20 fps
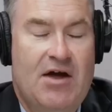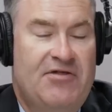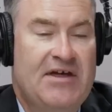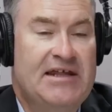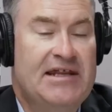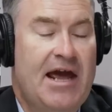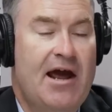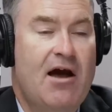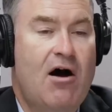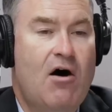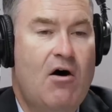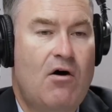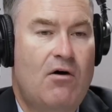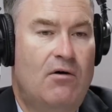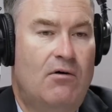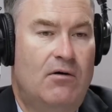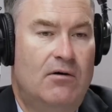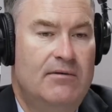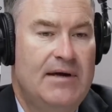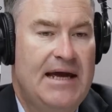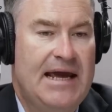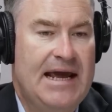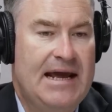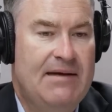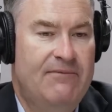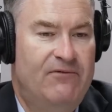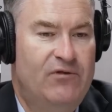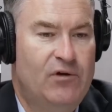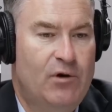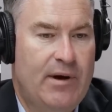I think they are
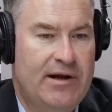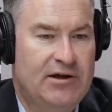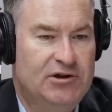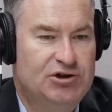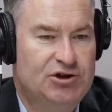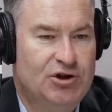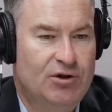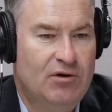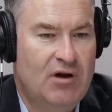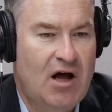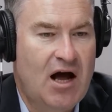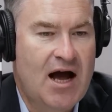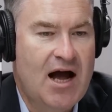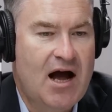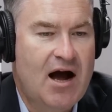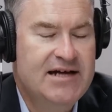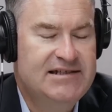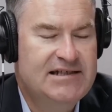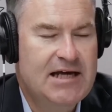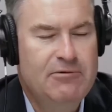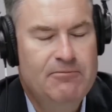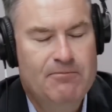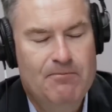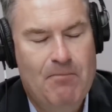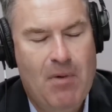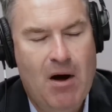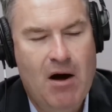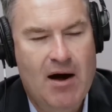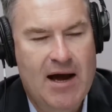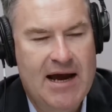influential. I
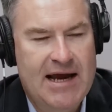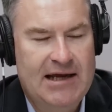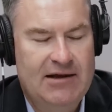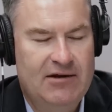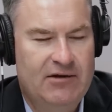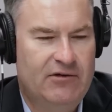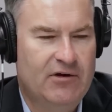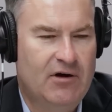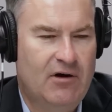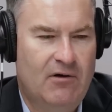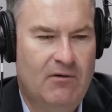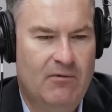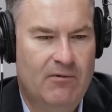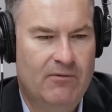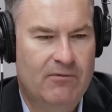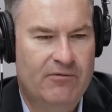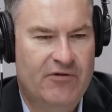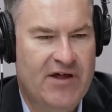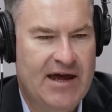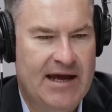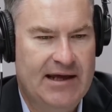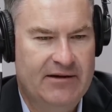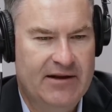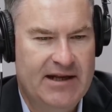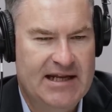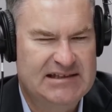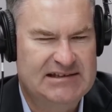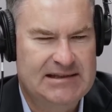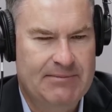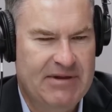don't buy the whole thing that there's